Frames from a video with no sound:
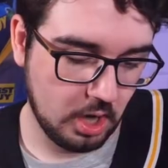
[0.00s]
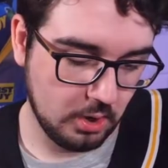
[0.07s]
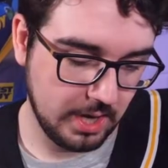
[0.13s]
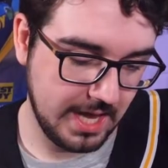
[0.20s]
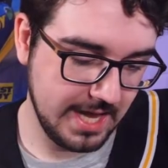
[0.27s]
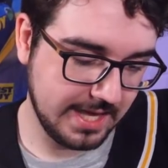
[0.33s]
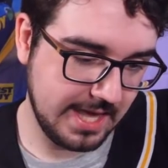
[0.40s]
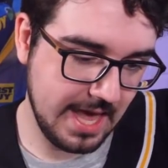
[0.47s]
Oh,
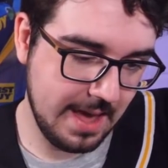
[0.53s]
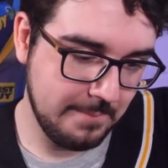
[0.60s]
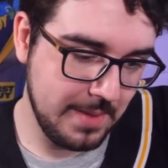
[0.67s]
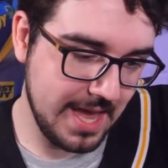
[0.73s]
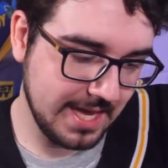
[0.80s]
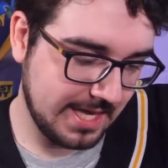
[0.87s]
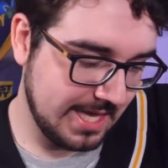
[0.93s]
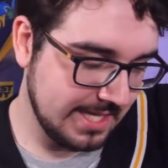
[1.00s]
heck yeah,
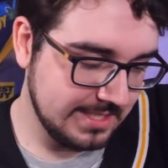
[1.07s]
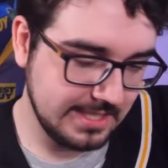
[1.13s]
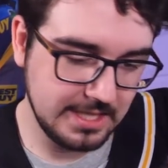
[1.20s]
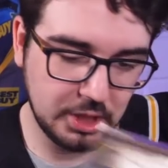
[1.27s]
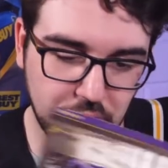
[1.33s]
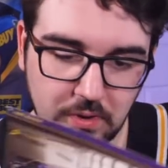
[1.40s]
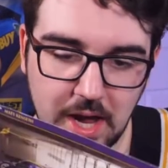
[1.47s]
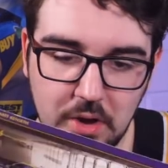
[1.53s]
Matt
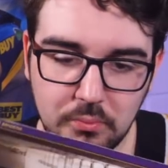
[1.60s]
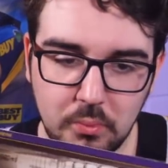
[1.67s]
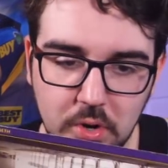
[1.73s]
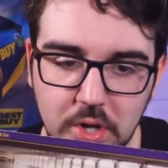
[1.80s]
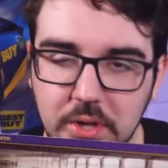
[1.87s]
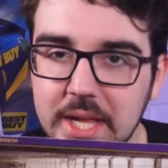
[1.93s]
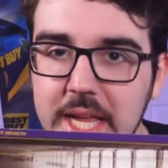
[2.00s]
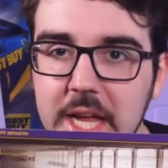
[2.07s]
Kenseth Crown
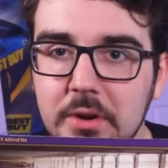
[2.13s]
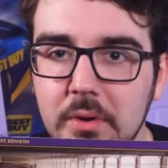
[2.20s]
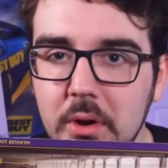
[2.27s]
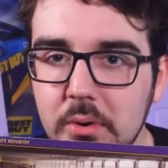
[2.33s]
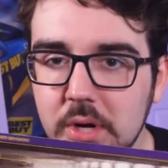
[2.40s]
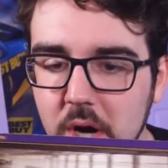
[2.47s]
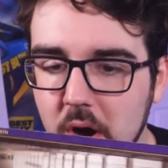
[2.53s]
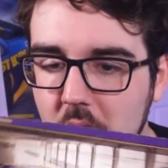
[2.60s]
Royal
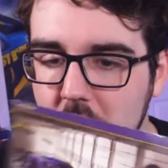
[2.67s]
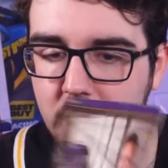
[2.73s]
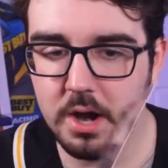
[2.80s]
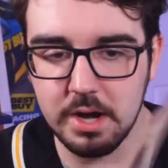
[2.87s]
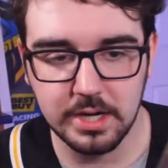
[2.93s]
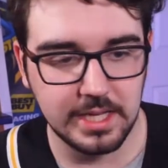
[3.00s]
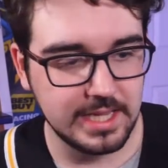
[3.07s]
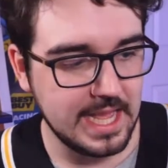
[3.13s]
Hero
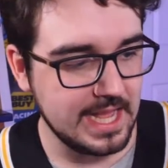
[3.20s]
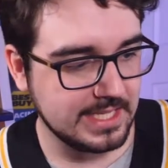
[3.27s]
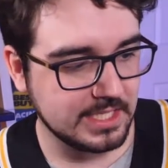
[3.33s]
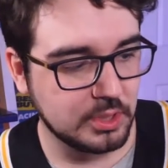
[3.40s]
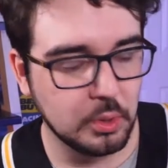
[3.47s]
card. That's